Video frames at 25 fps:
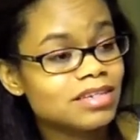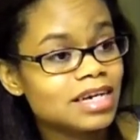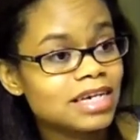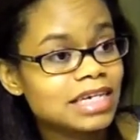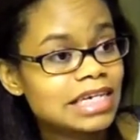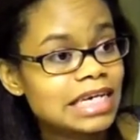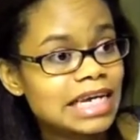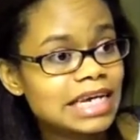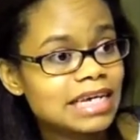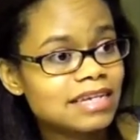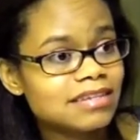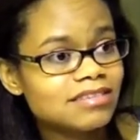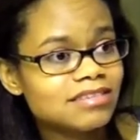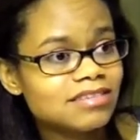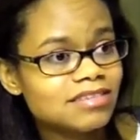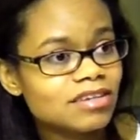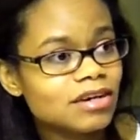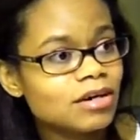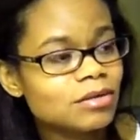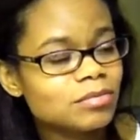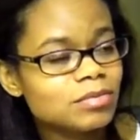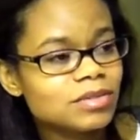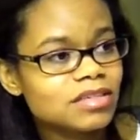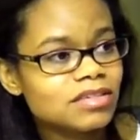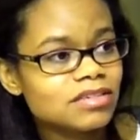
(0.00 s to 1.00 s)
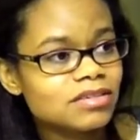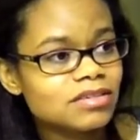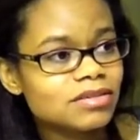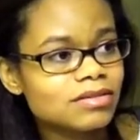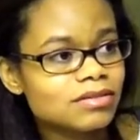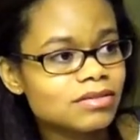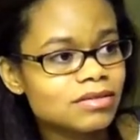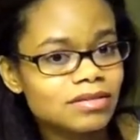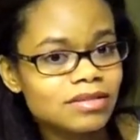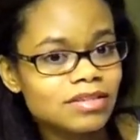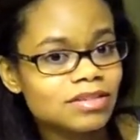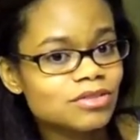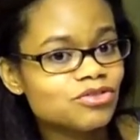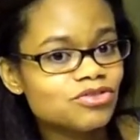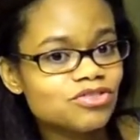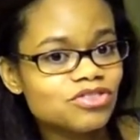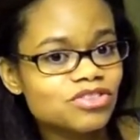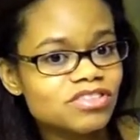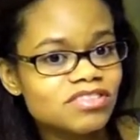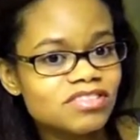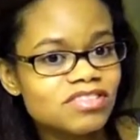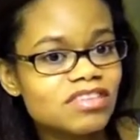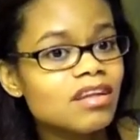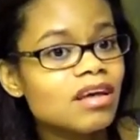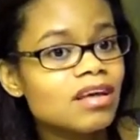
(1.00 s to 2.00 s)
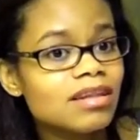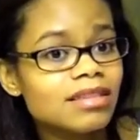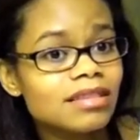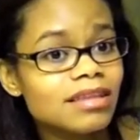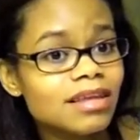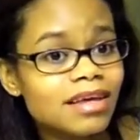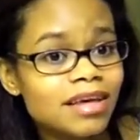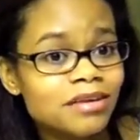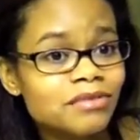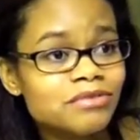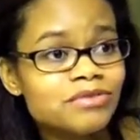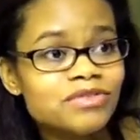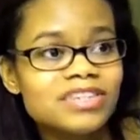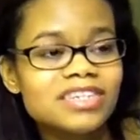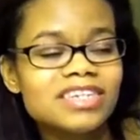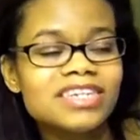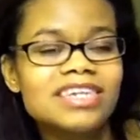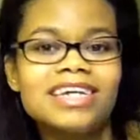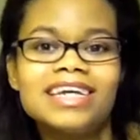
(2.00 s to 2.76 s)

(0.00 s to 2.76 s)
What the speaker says: I can't stop until there's just none left.